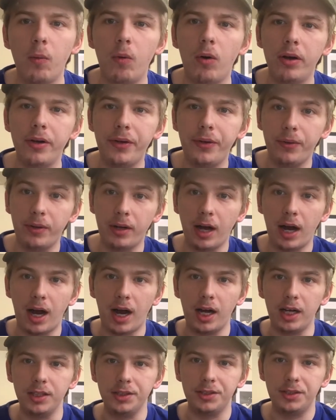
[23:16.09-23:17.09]
I want you
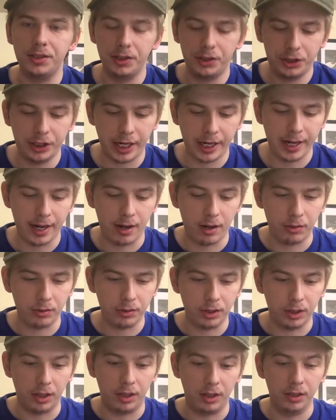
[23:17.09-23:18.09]
guys to check
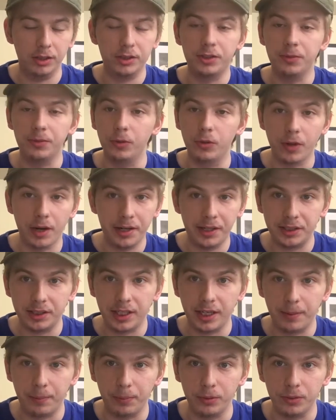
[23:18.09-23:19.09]
out some great
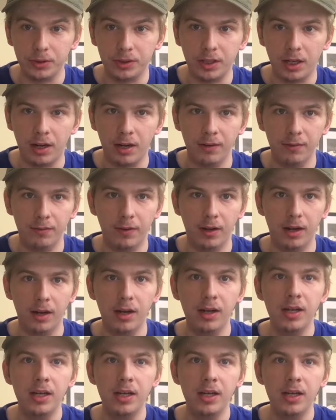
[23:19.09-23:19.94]
examples of